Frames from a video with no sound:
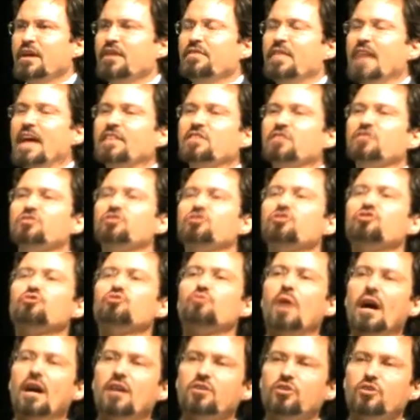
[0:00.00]
that the
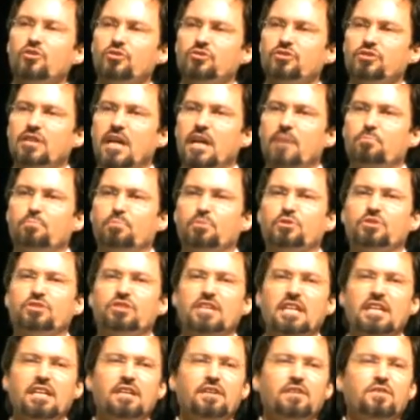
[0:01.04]
struggles that
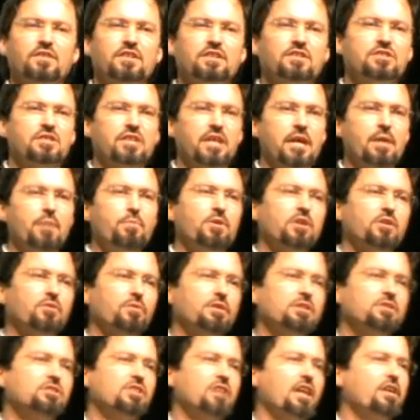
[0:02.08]
preceded this
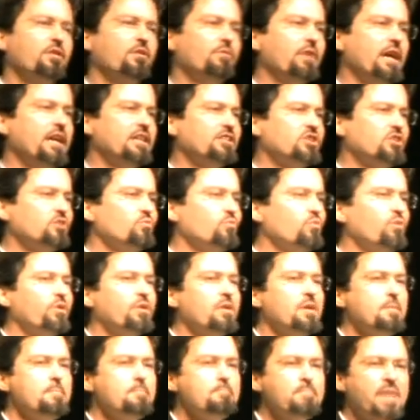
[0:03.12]
immigrant generation were
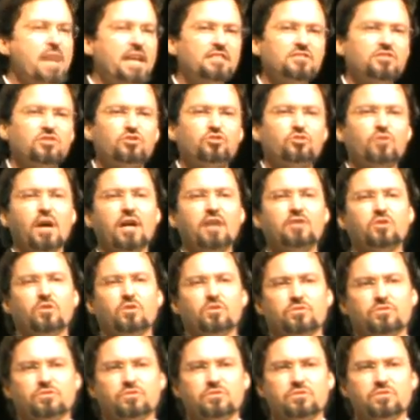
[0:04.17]
immense
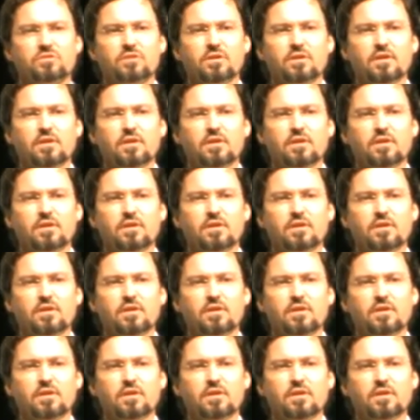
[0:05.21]
struggles.